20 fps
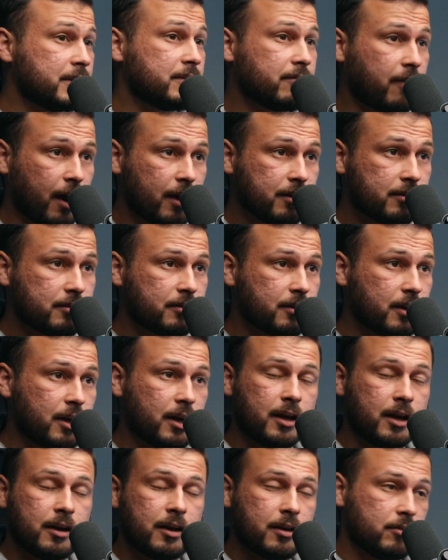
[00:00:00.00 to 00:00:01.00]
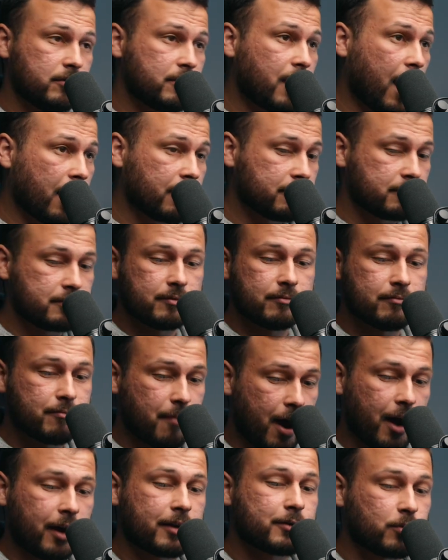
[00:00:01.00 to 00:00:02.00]
advice, you guys,
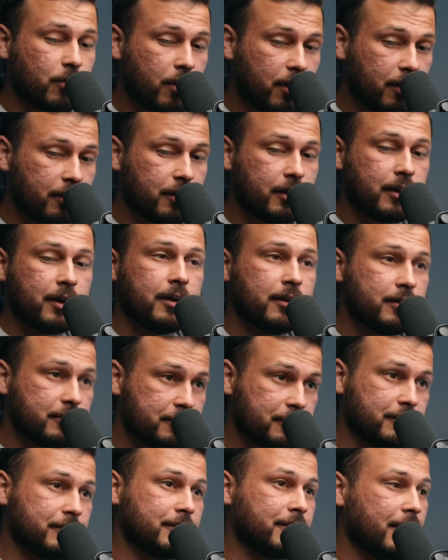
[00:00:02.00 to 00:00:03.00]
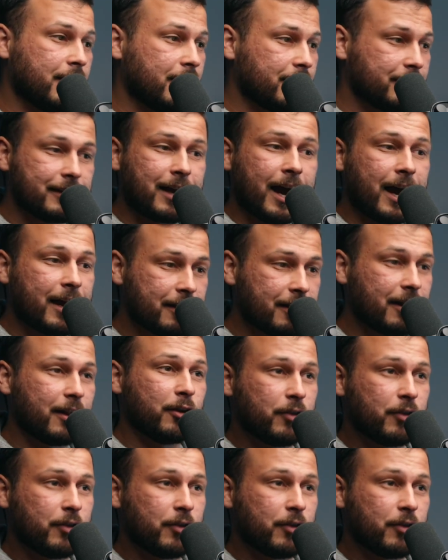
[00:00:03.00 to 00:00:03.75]
Maxwell is the guy yeah.